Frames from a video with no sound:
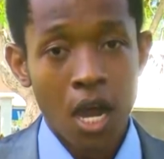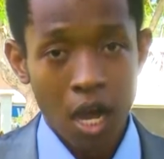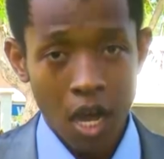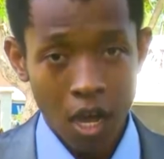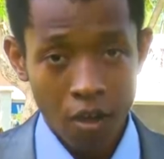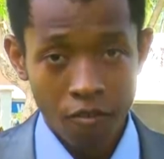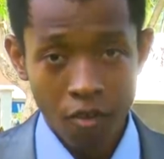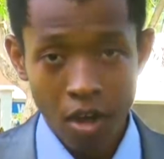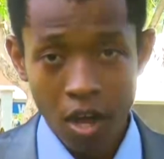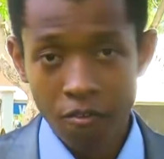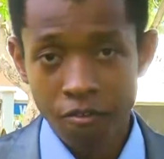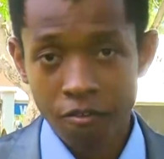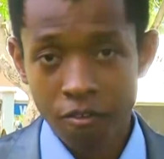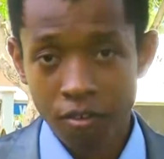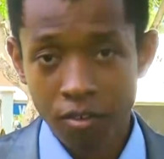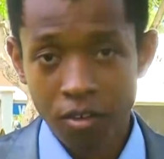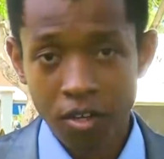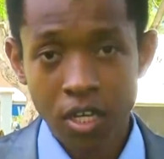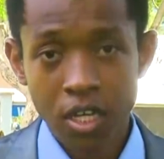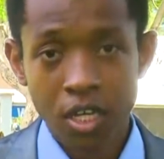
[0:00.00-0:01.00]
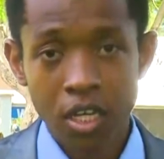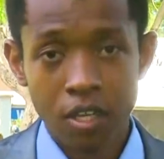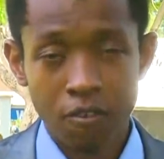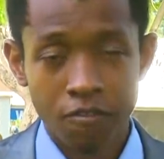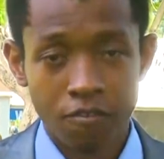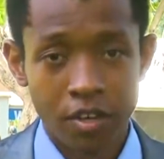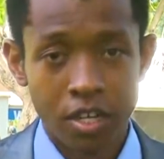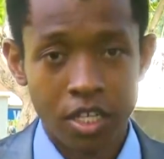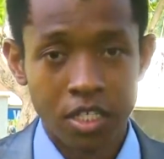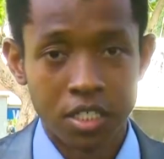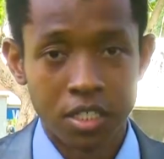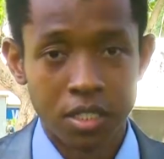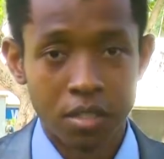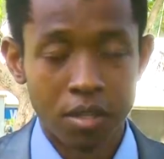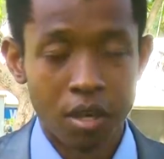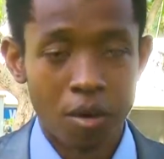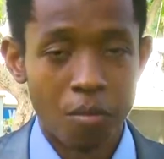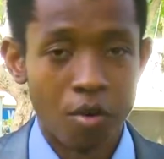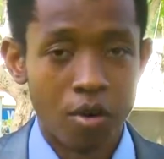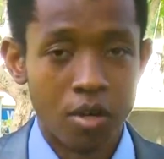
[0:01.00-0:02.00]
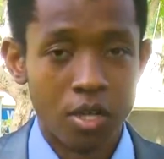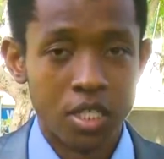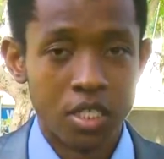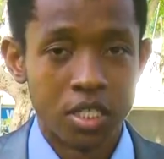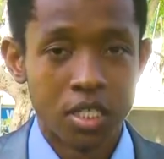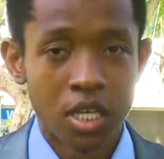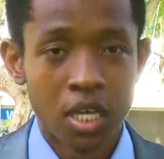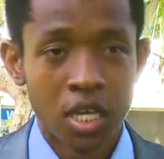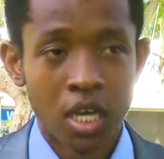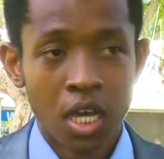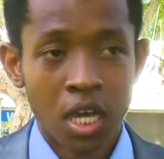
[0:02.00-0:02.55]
have harmful effects in their bodies.